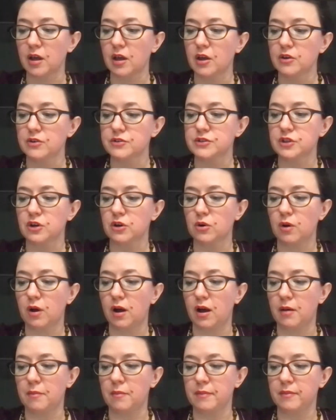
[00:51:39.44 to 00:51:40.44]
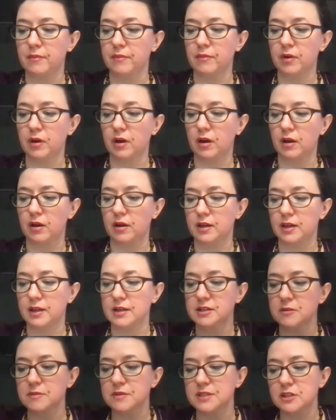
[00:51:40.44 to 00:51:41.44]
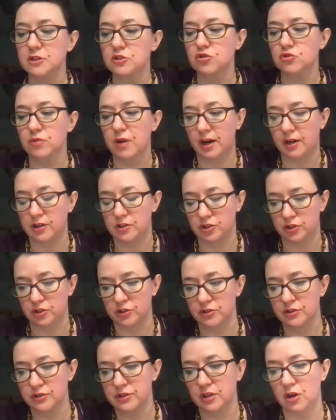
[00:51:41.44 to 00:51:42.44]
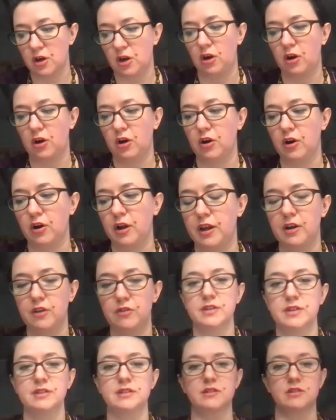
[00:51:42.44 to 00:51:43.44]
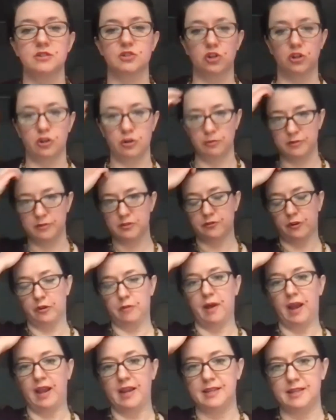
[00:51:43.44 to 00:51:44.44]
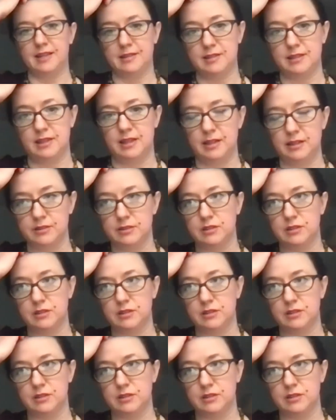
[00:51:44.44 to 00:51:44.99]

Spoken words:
So intimacy directors are, and this is terms from IDC.